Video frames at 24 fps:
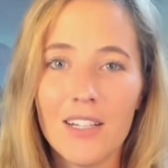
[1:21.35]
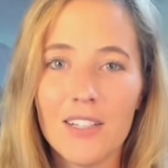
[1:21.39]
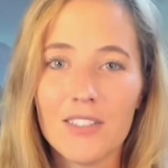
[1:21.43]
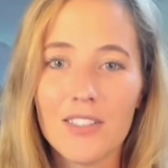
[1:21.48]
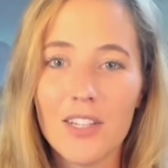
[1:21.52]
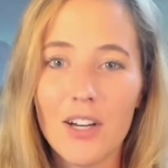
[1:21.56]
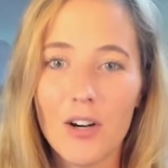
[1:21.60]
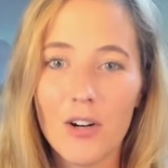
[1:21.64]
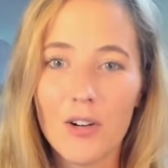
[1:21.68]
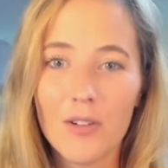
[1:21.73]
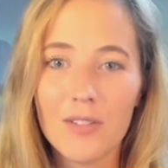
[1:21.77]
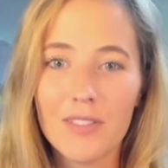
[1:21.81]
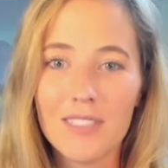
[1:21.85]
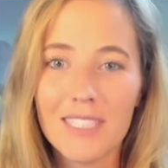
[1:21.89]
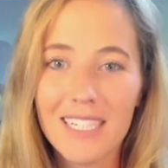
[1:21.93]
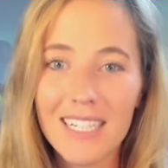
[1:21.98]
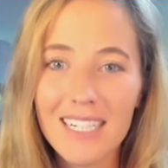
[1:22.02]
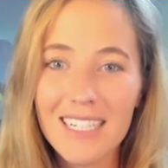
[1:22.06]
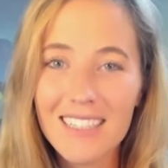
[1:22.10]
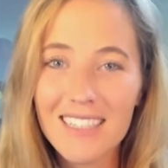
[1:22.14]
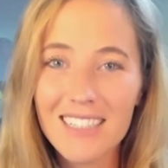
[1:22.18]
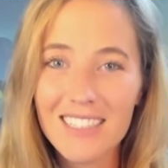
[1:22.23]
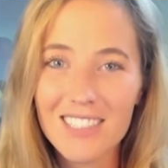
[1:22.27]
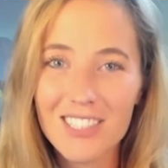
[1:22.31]
So to
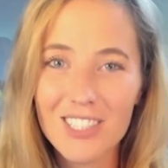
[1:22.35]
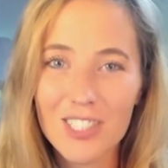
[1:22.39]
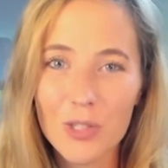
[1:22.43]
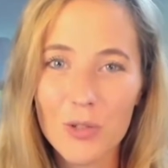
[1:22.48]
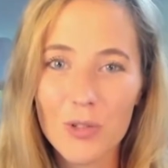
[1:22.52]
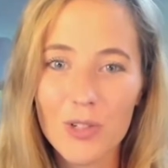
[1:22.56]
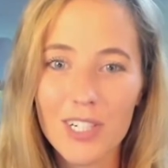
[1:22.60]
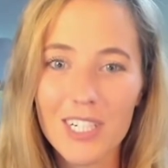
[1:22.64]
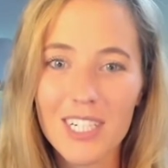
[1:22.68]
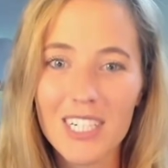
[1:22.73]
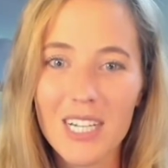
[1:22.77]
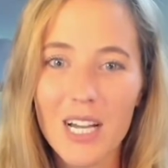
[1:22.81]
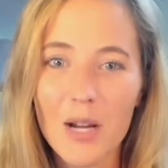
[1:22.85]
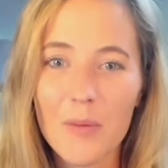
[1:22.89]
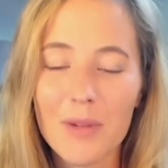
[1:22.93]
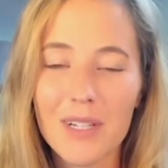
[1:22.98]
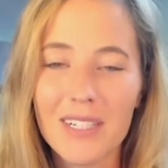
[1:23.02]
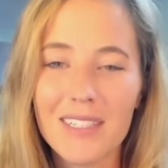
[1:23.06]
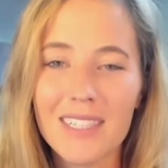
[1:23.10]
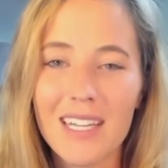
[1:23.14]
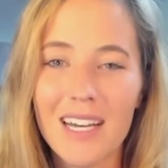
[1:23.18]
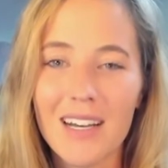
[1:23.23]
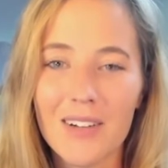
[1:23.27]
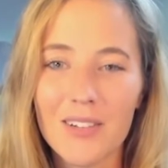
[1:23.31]
get into this story, I'm
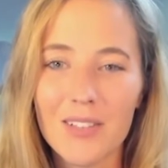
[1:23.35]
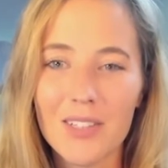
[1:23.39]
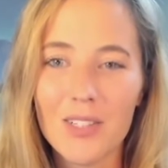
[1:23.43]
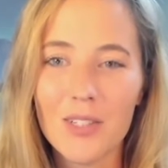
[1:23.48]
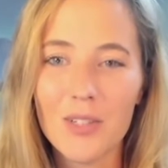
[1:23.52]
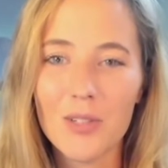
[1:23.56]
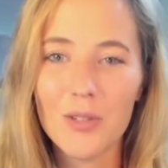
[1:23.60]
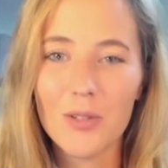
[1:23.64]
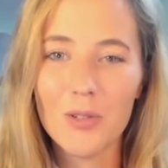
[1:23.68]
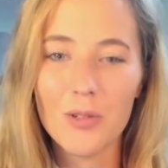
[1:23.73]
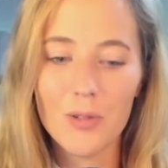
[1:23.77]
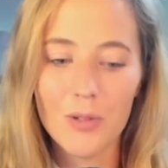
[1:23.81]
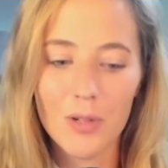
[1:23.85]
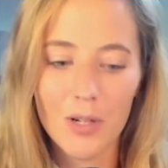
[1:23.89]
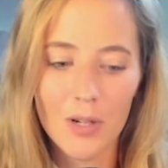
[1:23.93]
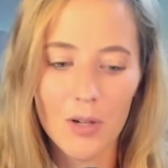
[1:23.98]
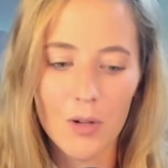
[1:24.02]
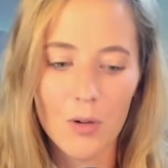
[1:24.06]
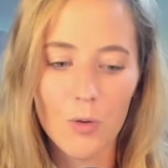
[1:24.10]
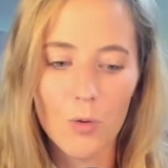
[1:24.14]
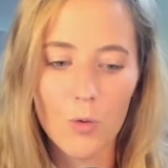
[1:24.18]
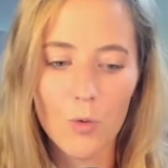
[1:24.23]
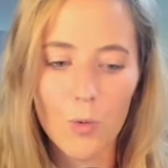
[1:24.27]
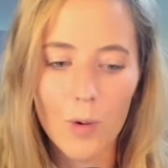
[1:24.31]
going to tell you
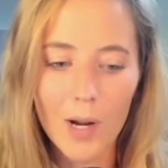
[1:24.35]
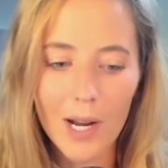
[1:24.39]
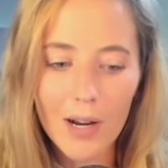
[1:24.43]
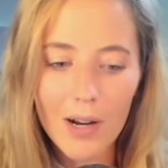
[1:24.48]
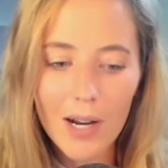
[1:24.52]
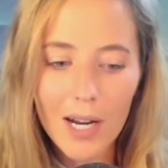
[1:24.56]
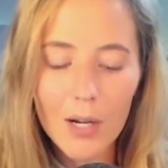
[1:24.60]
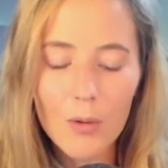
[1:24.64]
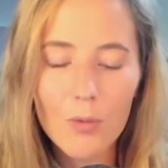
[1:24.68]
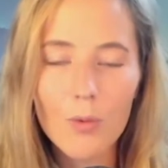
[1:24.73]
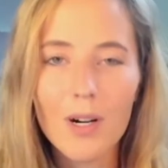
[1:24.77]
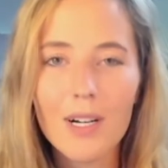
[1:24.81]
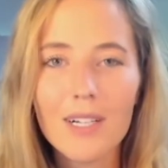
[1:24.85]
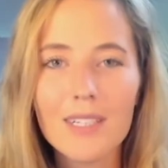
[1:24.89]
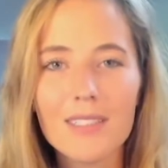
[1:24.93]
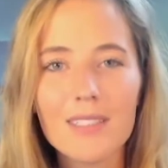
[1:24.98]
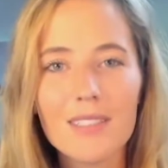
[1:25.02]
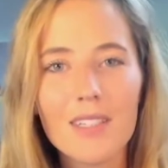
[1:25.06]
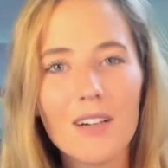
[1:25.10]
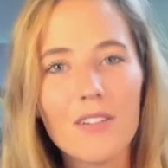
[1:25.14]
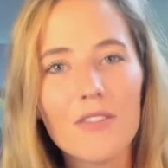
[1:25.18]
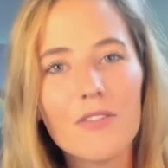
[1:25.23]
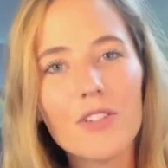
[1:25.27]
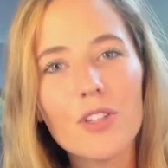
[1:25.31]
where I
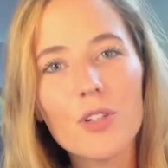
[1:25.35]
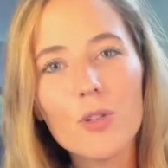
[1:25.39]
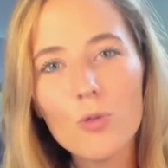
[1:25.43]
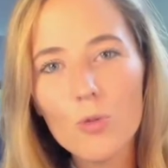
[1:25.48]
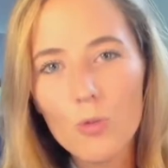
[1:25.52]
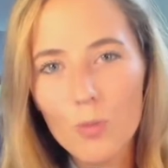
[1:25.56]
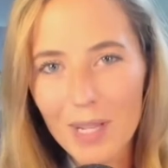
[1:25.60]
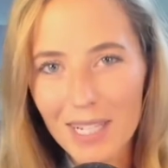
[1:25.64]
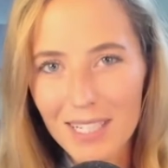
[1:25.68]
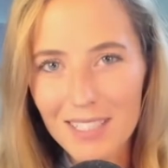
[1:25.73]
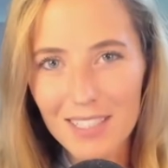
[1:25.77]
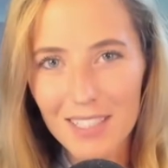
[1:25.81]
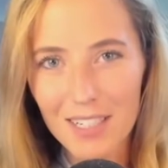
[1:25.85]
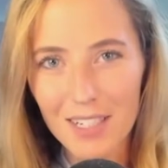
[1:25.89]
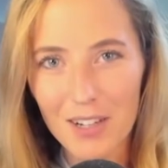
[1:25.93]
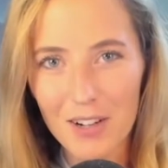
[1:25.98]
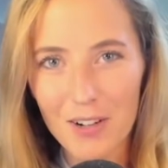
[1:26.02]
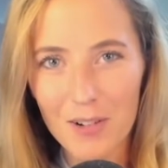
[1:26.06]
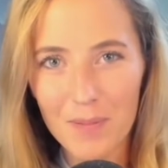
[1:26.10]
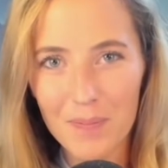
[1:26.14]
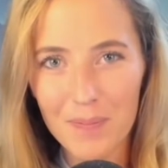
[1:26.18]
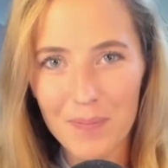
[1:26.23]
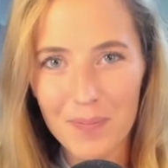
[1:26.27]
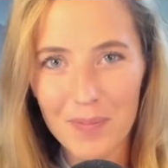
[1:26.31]
was a few weeks
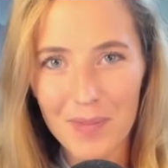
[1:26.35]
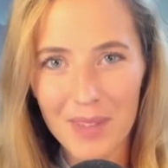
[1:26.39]
ago.